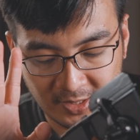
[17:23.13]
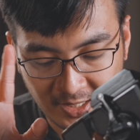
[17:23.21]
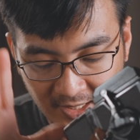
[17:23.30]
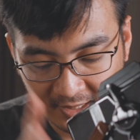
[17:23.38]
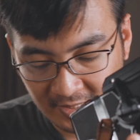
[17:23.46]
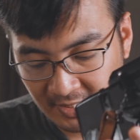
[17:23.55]

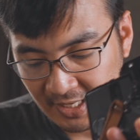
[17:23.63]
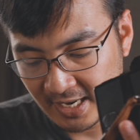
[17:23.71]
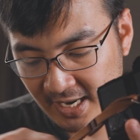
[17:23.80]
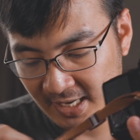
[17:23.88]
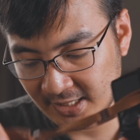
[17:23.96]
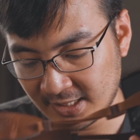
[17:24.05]
this
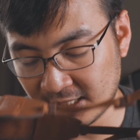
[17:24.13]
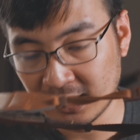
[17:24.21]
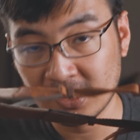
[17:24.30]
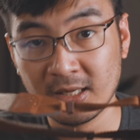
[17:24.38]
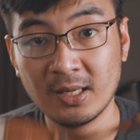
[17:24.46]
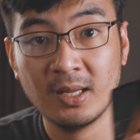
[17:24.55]

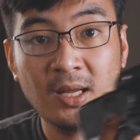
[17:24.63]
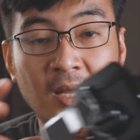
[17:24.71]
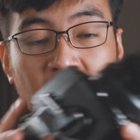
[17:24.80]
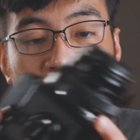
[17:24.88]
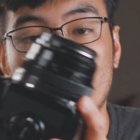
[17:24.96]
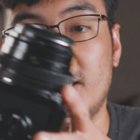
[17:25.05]

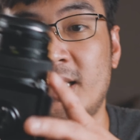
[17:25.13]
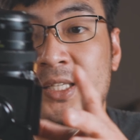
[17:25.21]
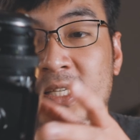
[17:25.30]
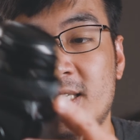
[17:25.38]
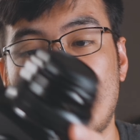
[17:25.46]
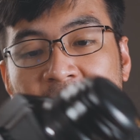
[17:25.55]

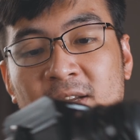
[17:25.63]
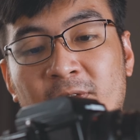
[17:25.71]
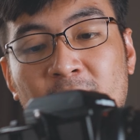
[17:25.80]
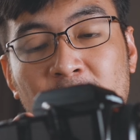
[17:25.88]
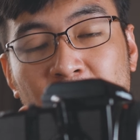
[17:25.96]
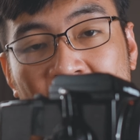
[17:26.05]
is kind
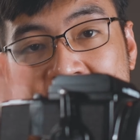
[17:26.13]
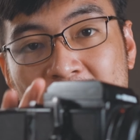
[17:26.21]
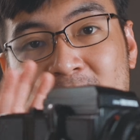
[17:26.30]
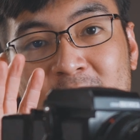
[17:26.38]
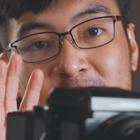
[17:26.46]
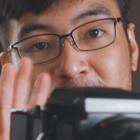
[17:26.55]
of the
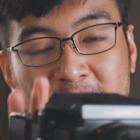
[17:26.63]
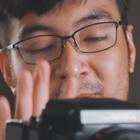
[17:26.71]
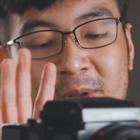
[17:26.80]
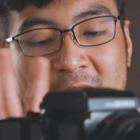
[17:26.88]
film